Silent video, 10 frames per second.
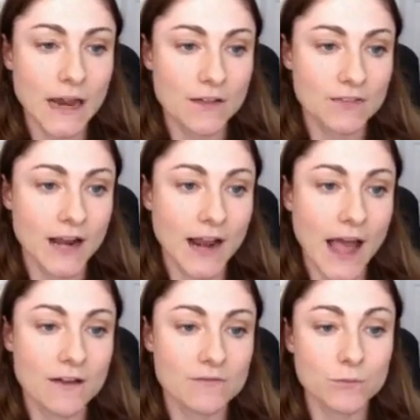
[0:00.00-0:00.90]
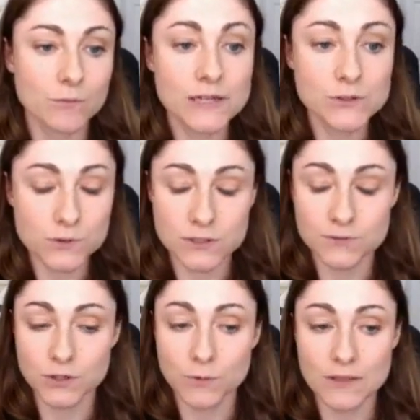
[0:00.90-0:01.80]
And then I have resources for
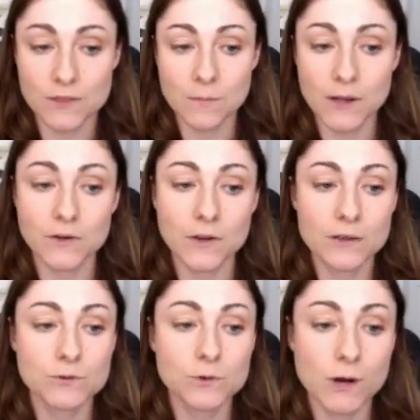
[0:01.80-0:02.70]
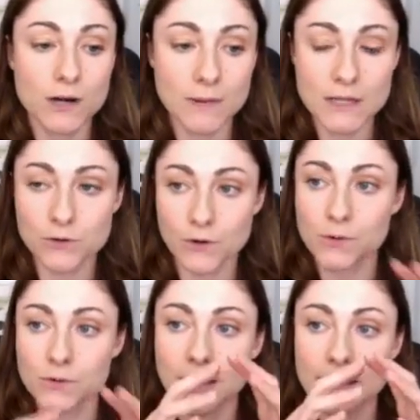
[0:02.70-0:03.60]
you in the bundle if you want to make your
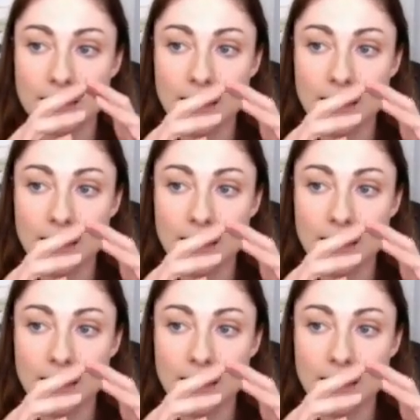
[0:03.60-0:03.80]
own like